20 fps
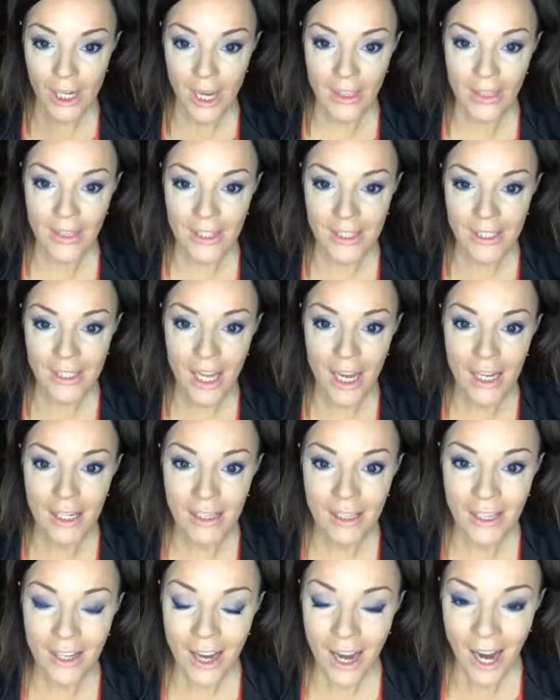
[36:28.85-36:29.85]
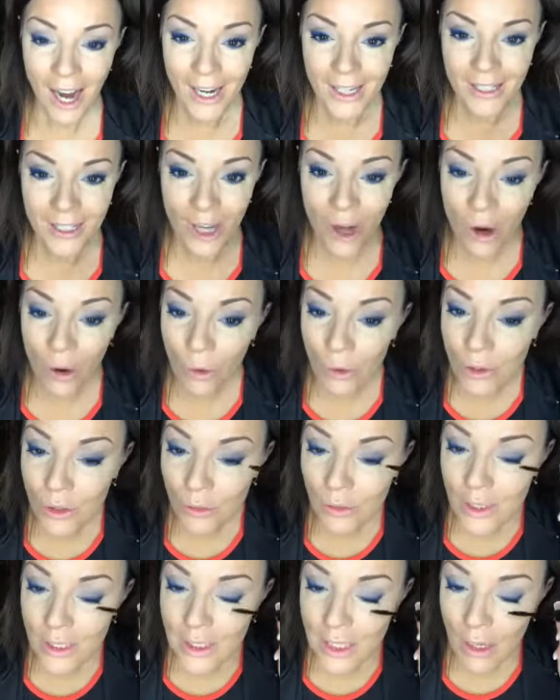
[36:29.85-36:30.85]
on this side. I know,
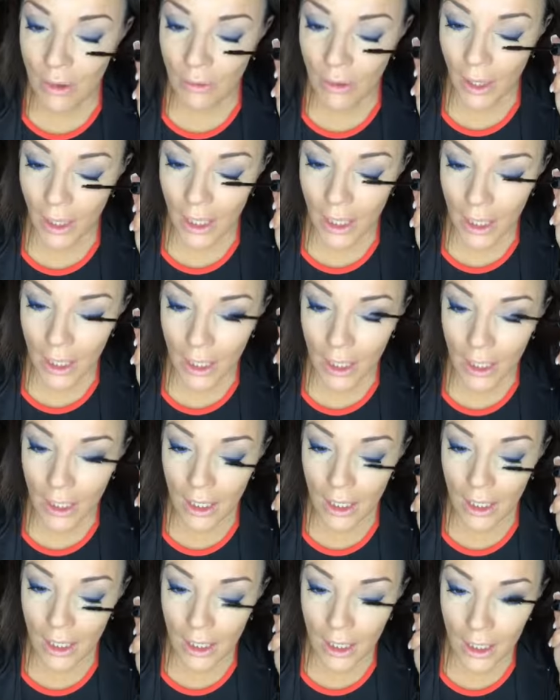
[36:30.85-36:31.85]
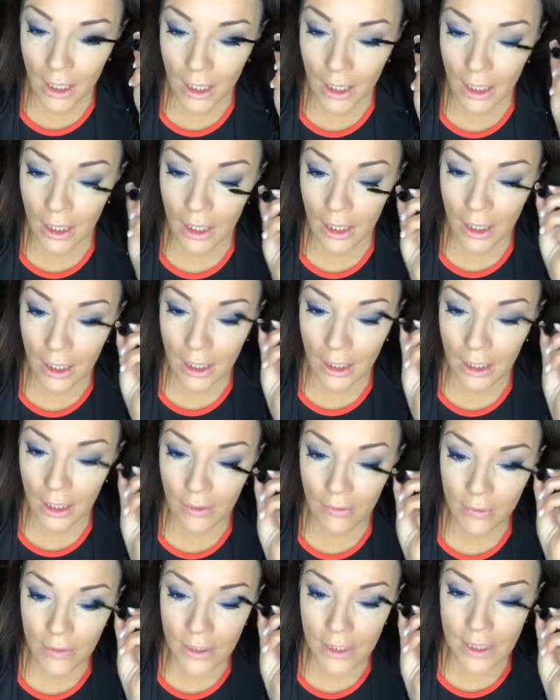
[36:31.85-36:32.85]
Teresa, right?
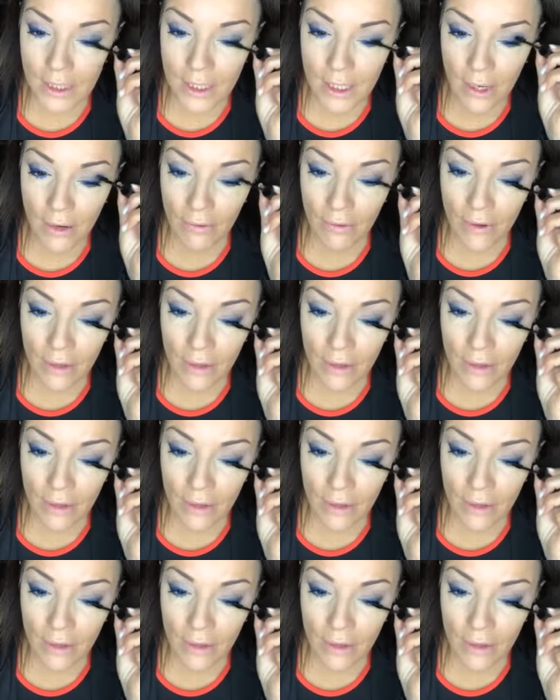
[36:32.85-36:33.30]
Love this stuff.